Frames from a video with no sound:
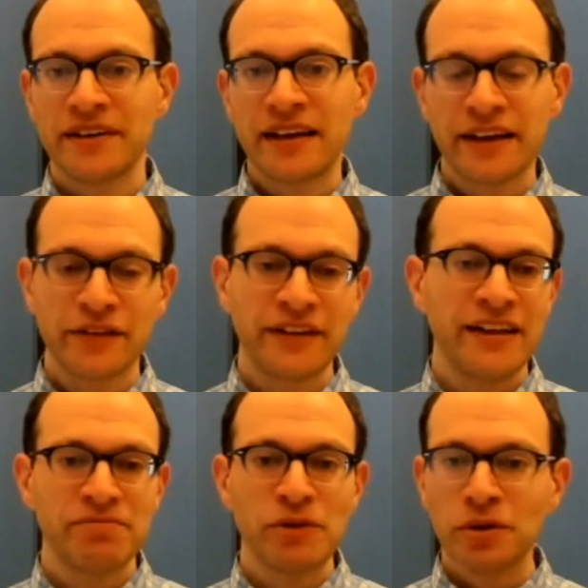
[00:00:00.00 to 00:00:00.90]
kind of
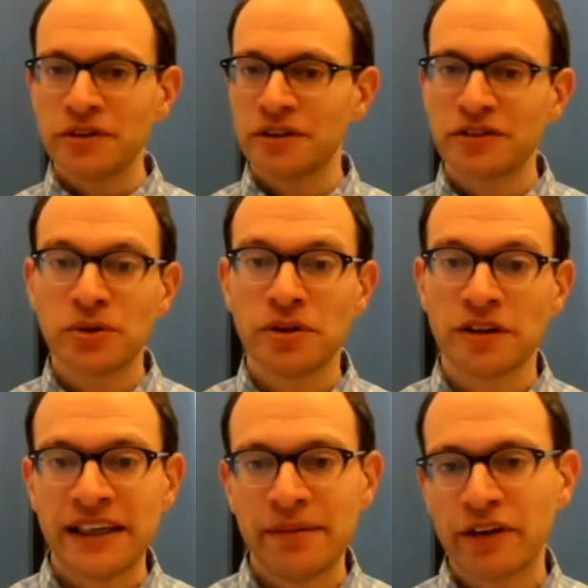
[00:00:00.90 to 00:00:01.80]
the older school
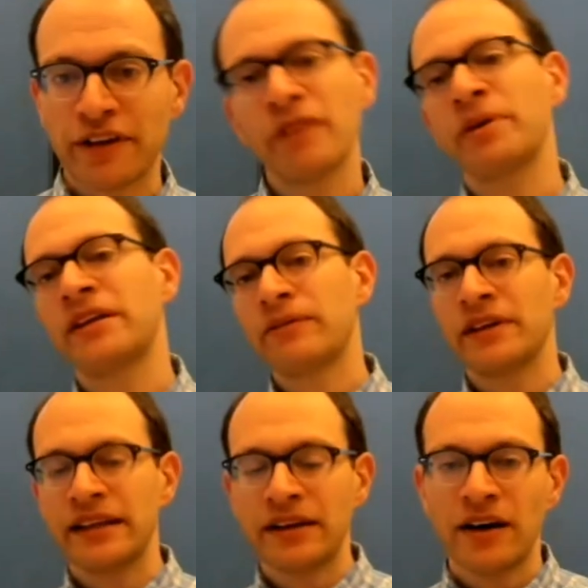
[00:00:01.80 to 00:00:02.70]
of chemotherapy that
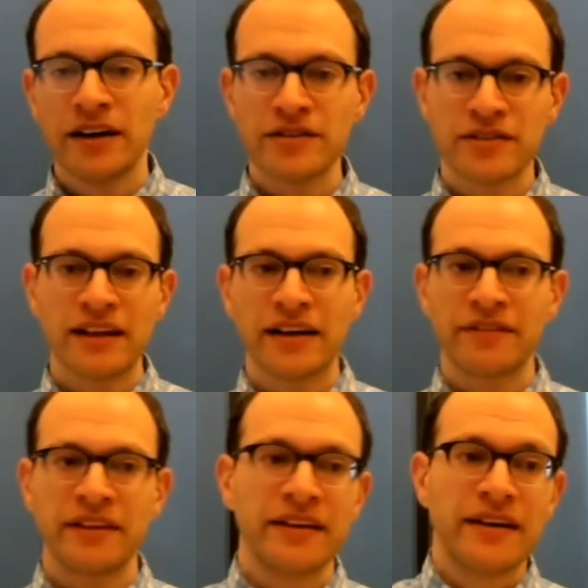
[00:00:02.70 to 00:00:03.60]
really cause a lot
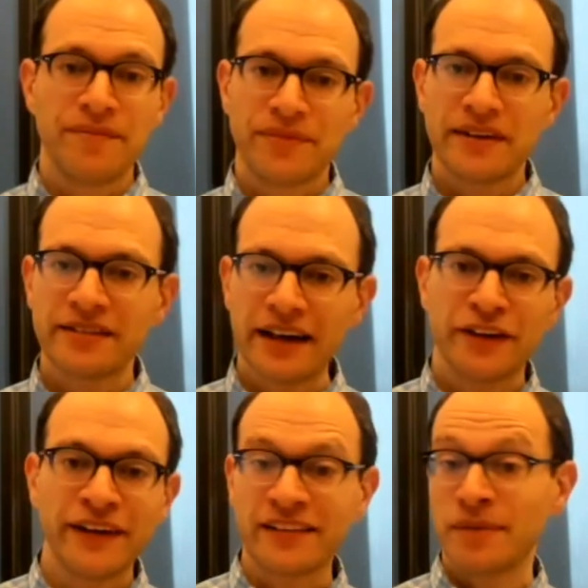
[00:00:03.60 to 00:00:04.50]
of the side
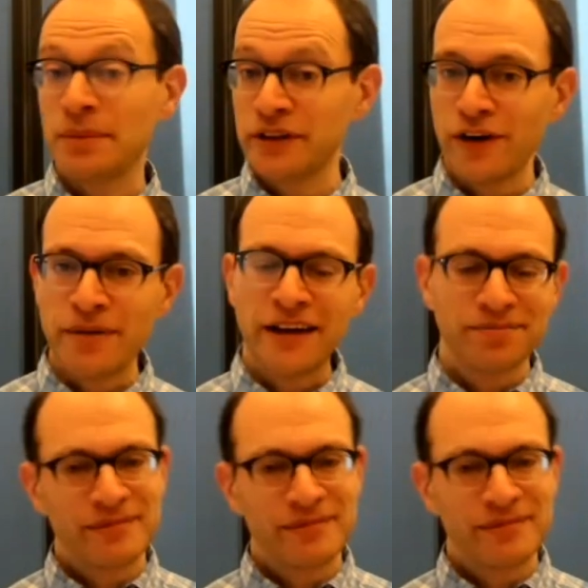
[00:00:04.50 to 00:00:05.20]
effects that people know about.